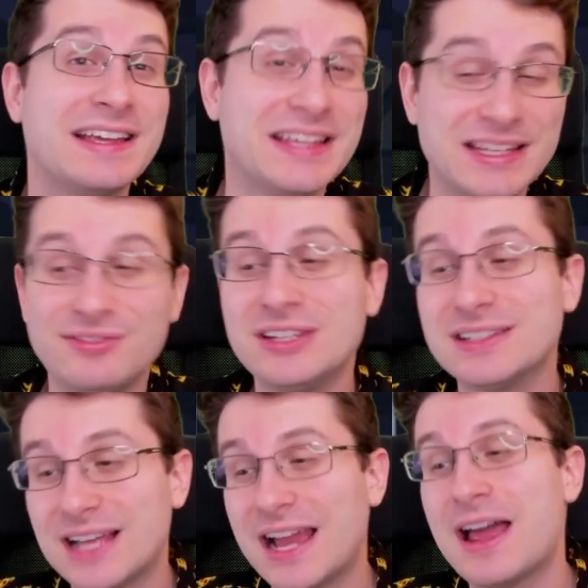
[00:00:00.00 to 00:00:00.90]

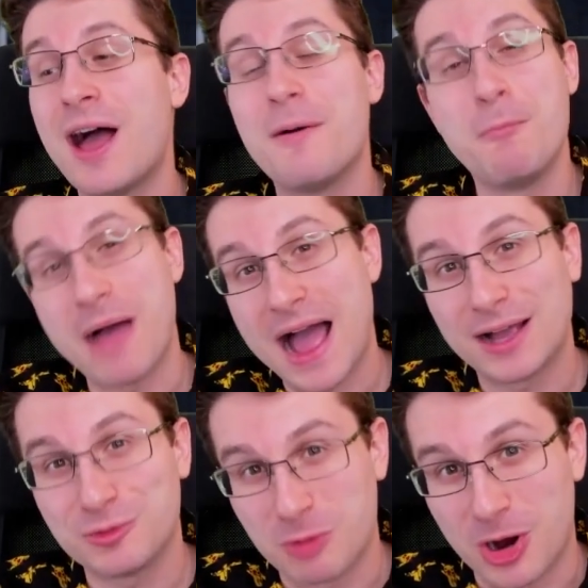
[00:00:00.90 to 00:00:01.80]
Eviolite
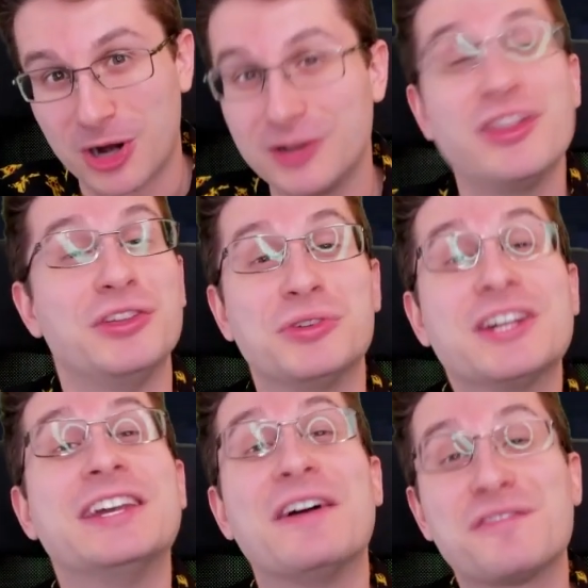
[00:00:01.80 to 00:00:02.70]
Magmar that you
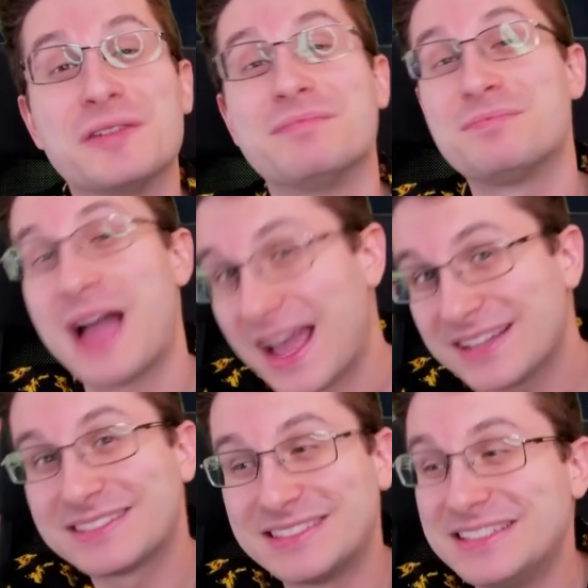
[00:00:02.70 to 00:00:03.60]
could get from
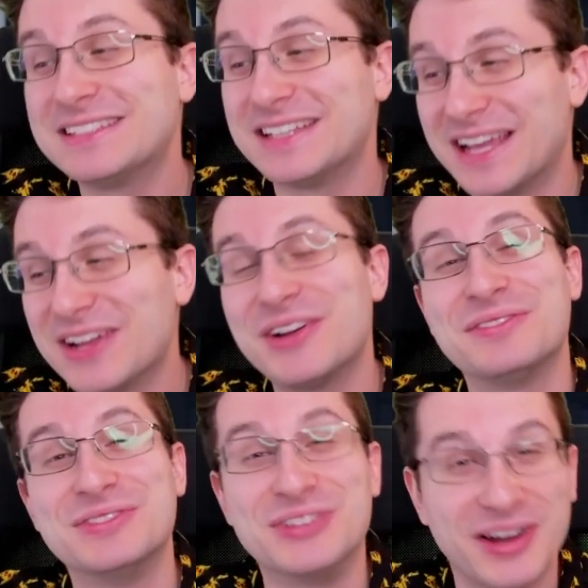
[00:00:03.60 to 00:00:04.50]
XD Gale
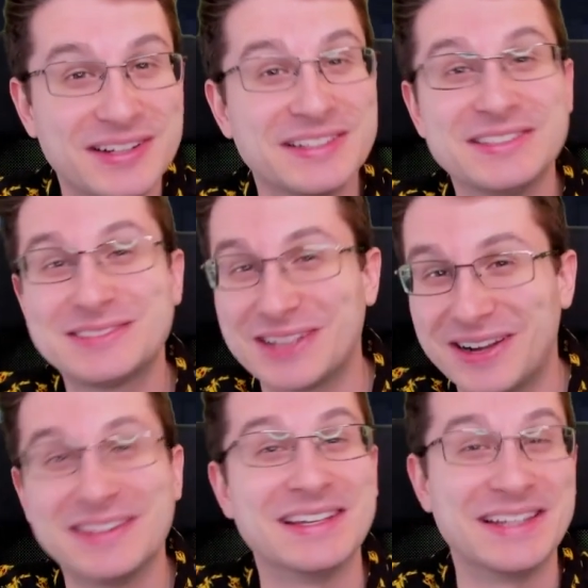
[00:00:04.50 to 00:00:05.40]
of Darkness
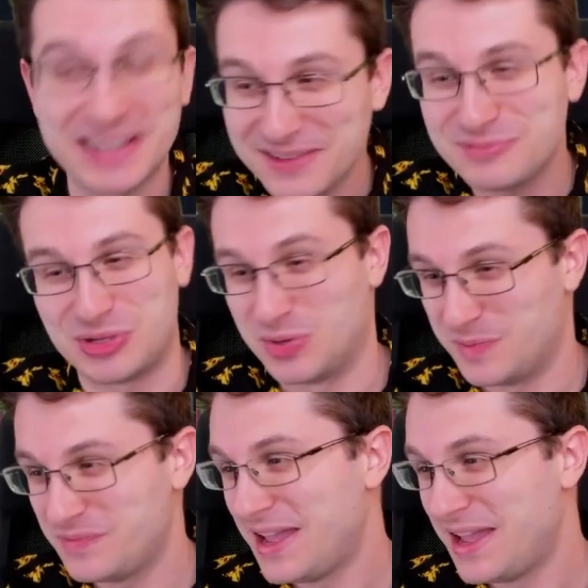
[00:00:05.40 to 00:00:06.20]
on the GameCube.